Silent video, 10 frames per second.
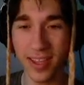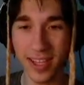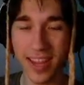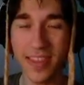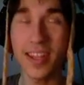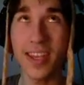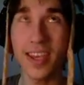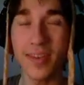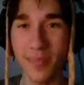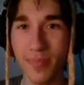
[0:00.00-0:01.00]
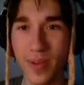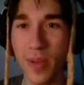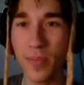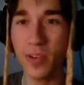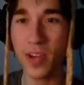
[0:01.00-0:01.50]
than I thought I am.
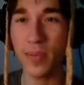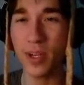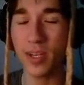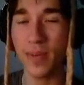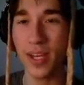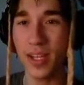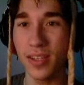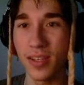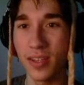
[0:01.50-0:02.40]
Proper grammar, come on.